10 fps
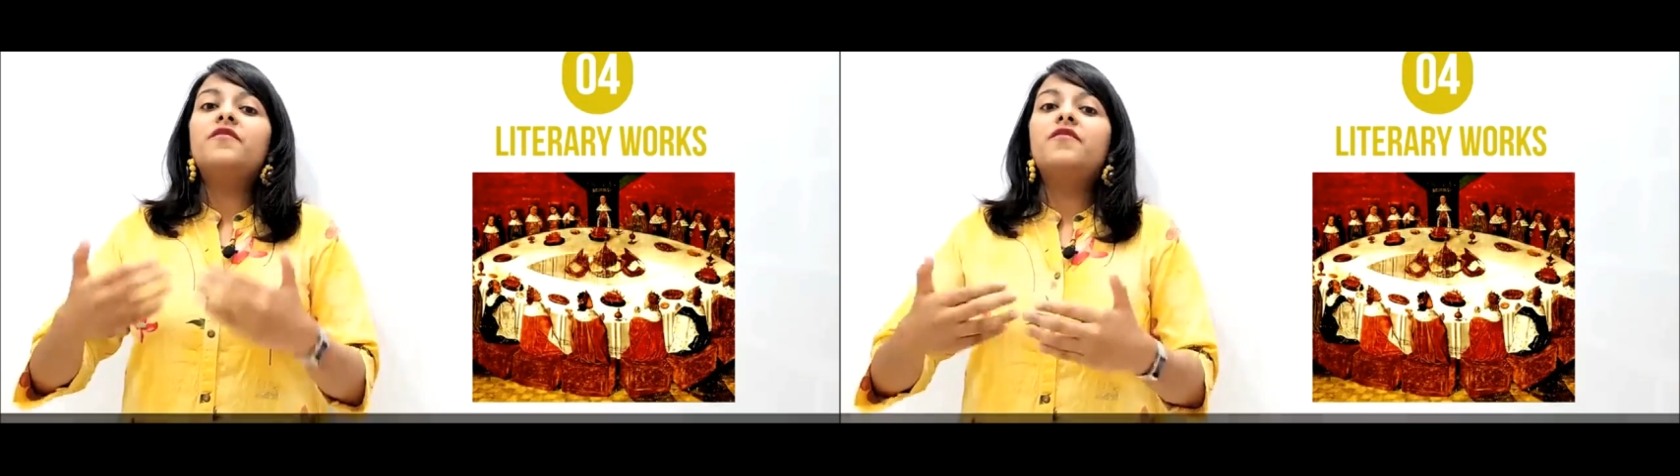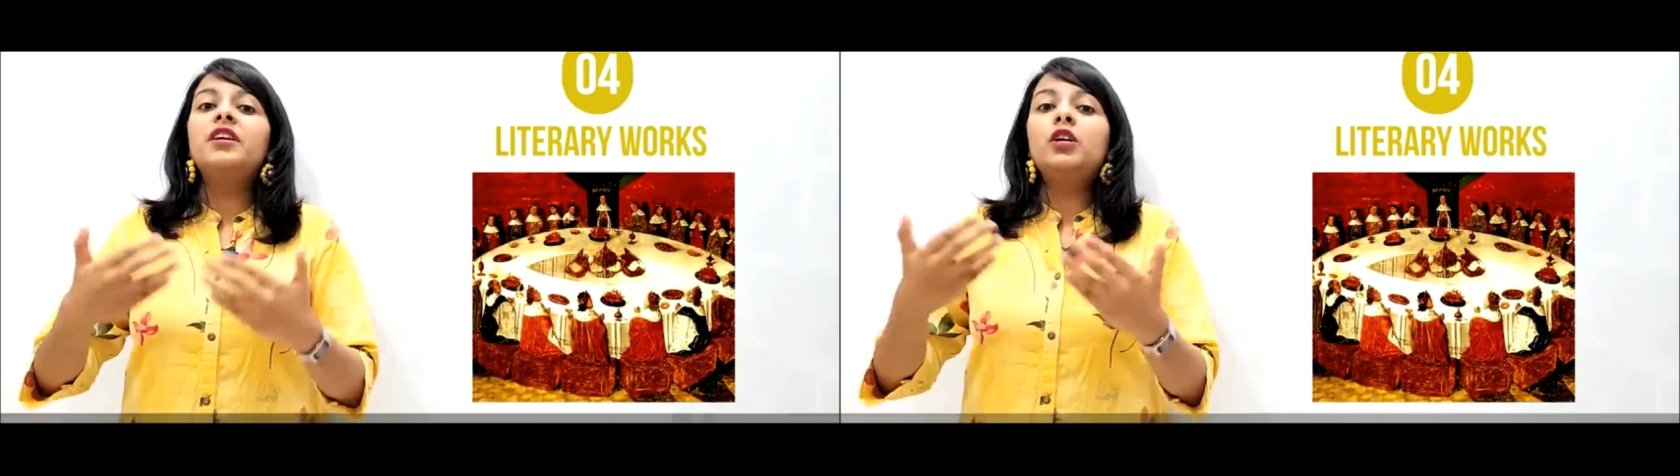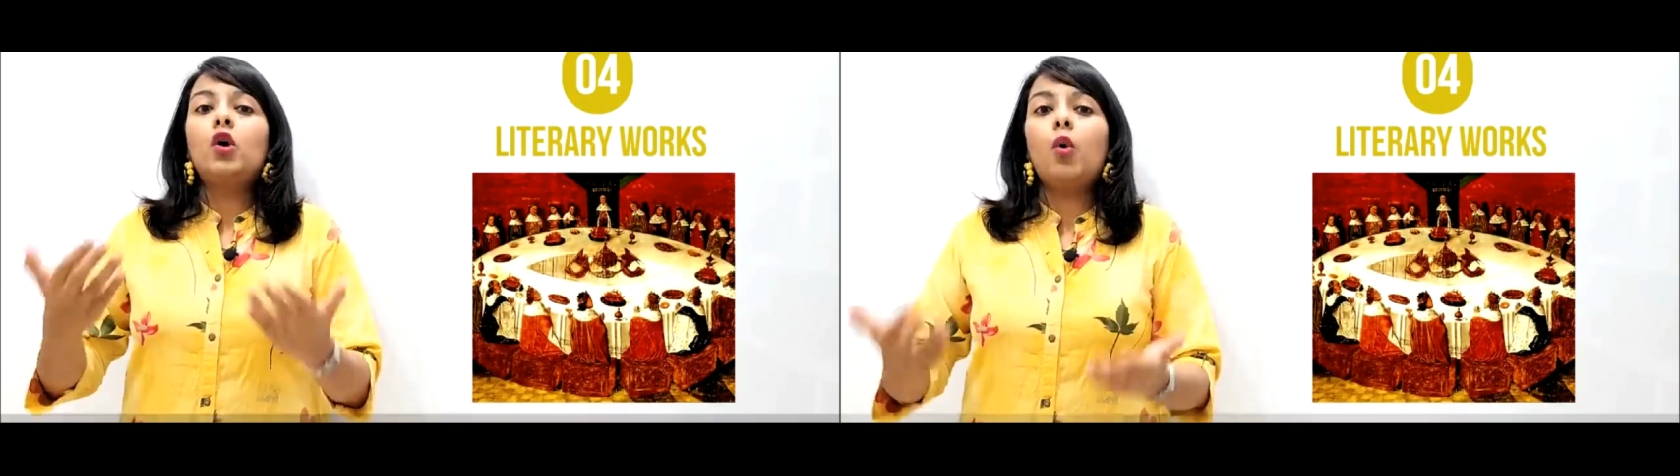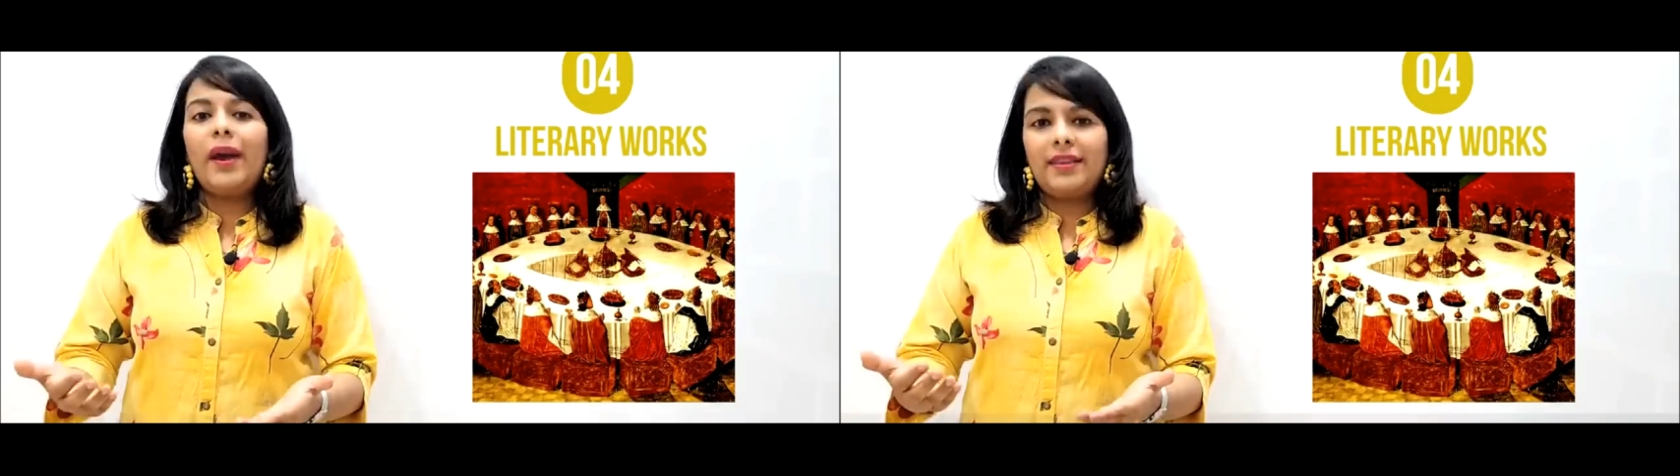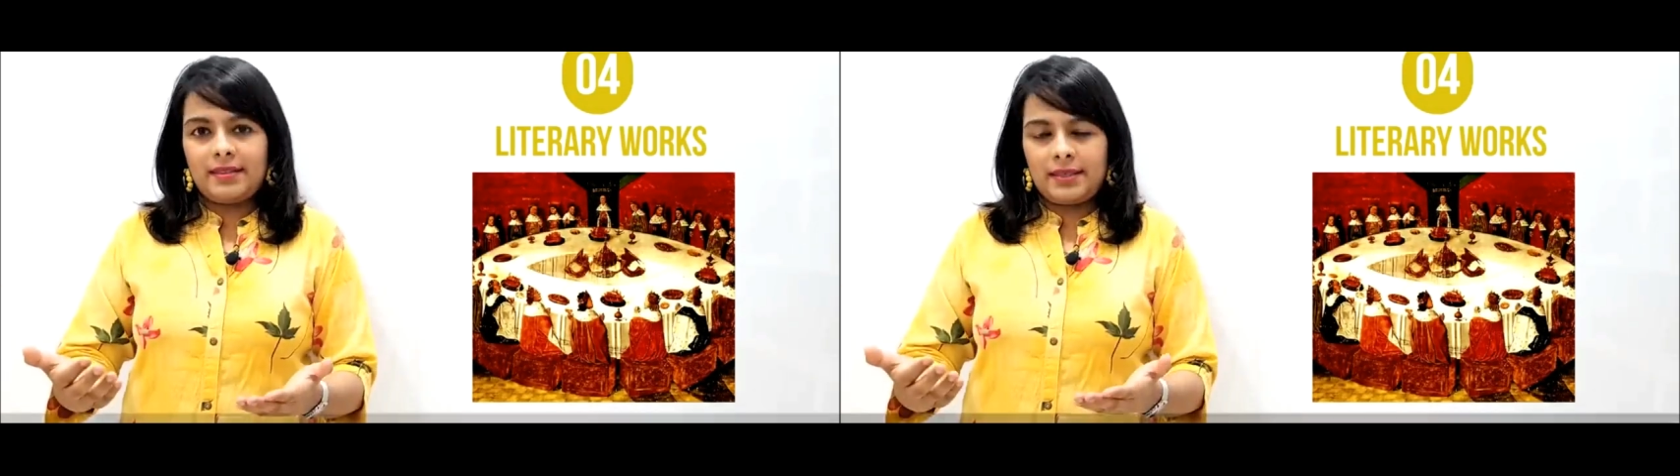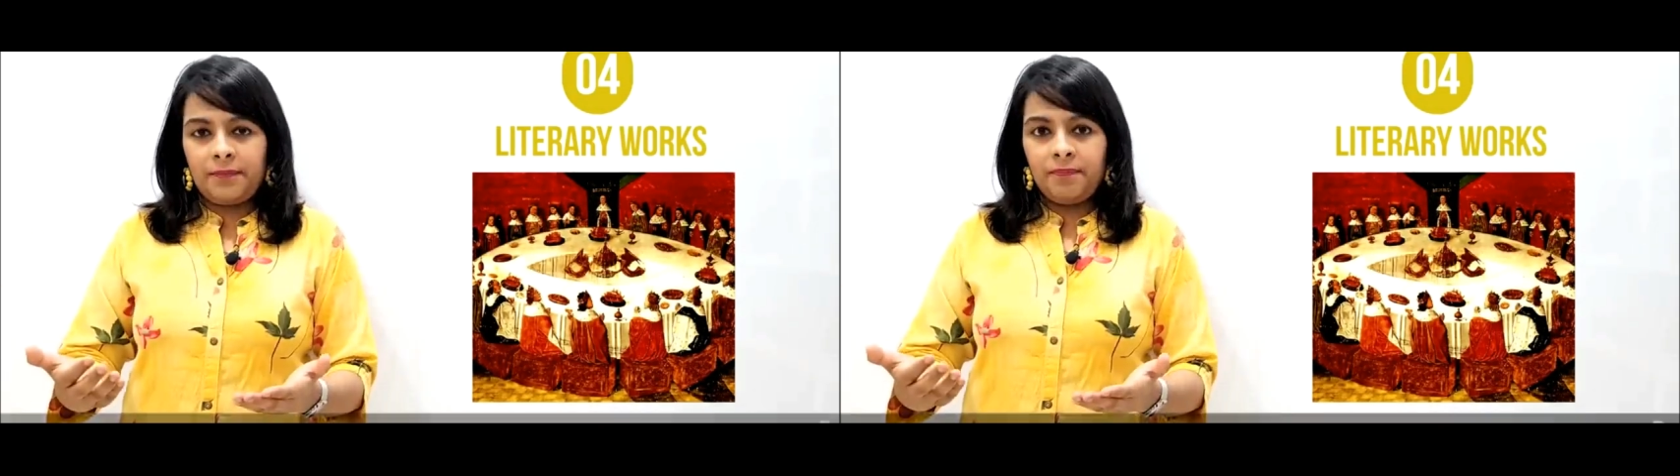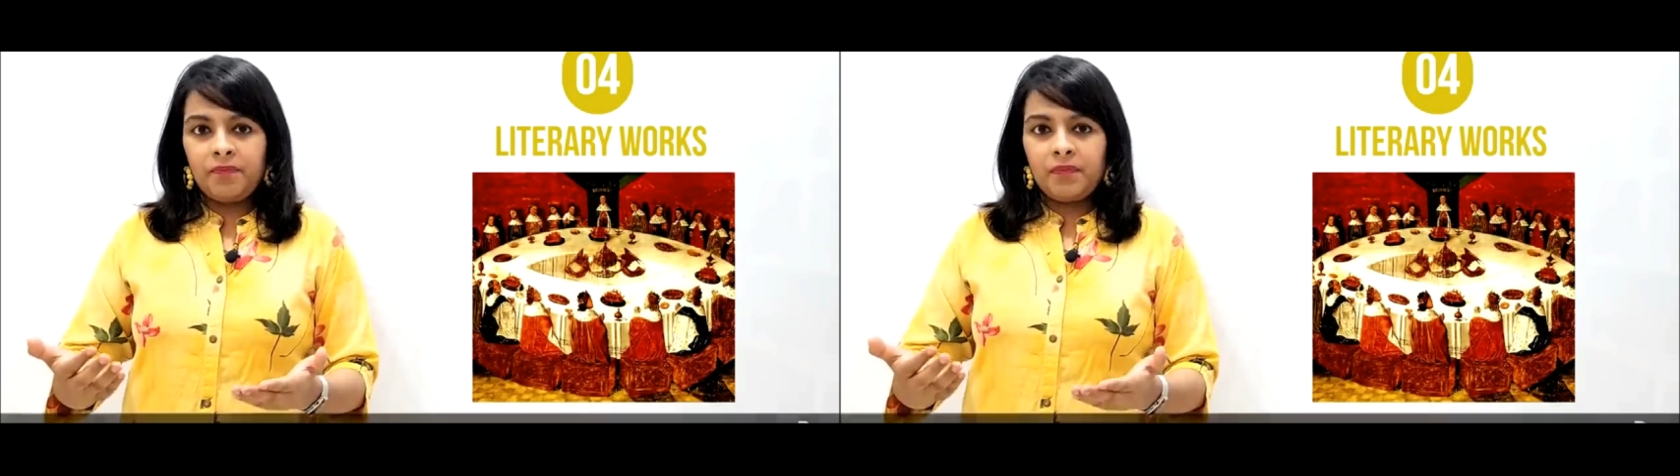different quests